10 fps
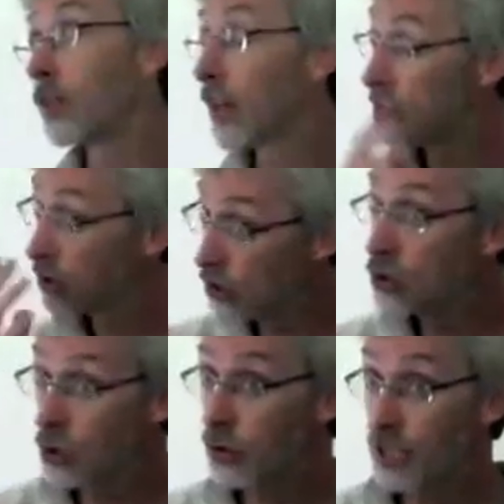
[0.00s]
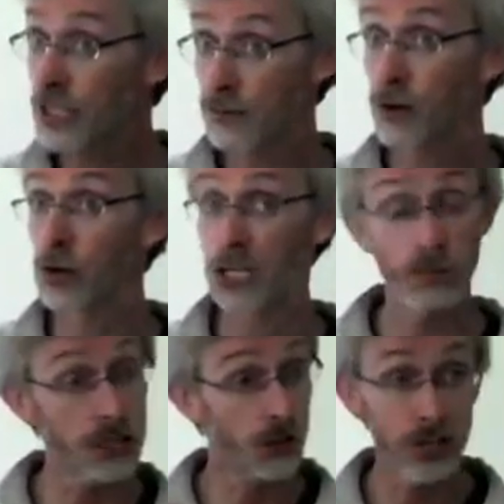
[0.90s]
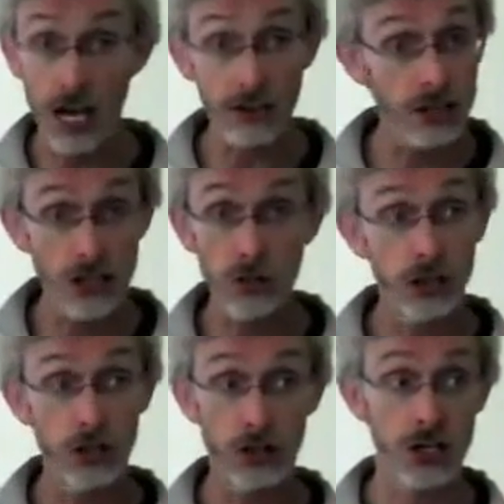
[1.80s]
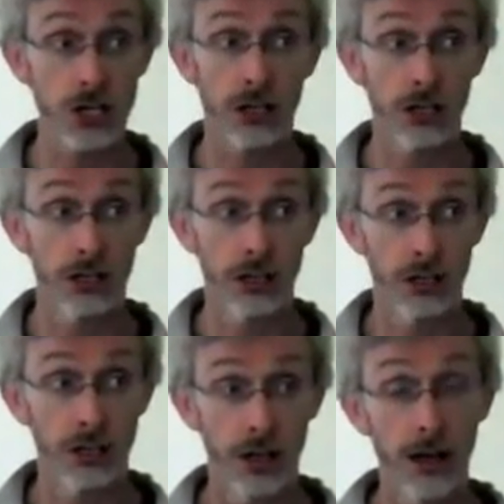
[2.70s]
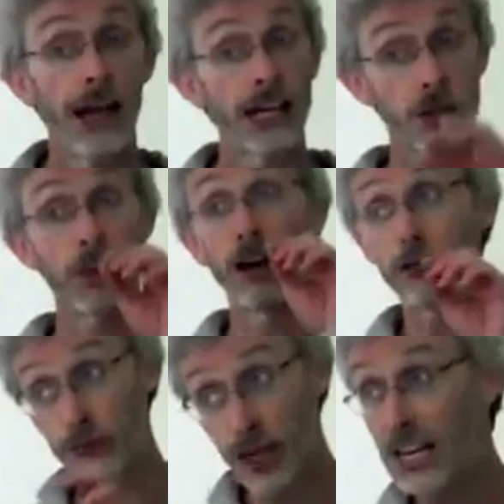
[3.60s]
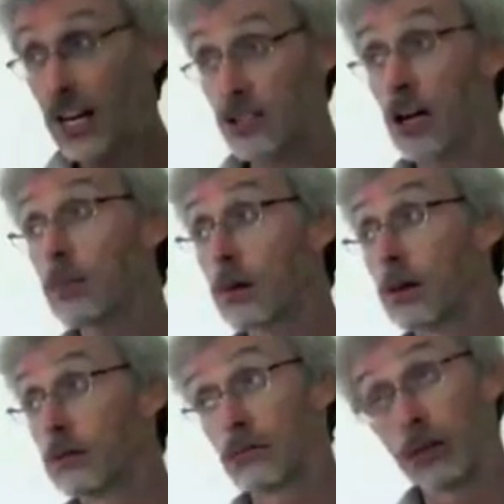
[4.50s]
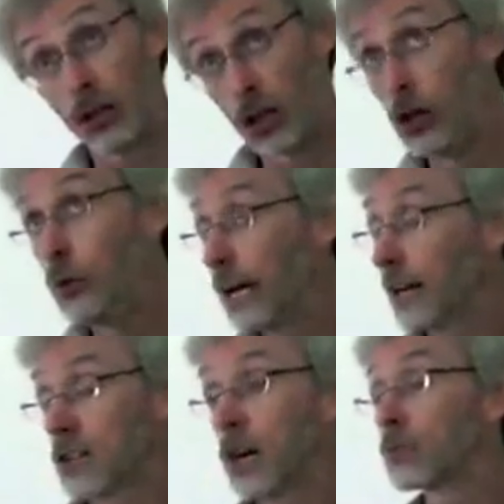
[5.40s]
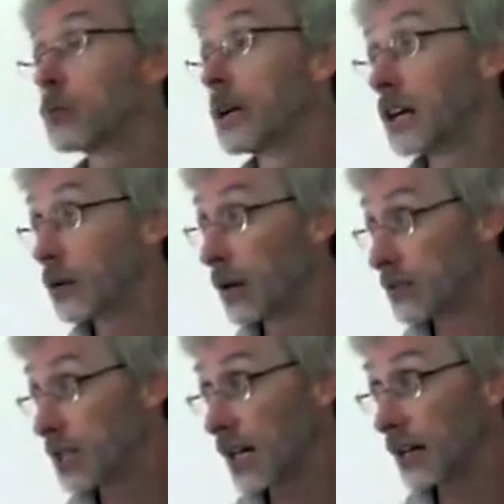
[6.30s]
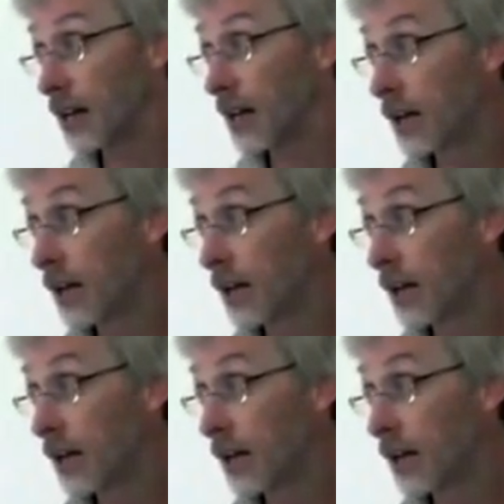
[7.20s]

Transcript: They do things for us, but it's got nothing to do with nutrition. It's about filling us up, gluing us up would be another way of saying that.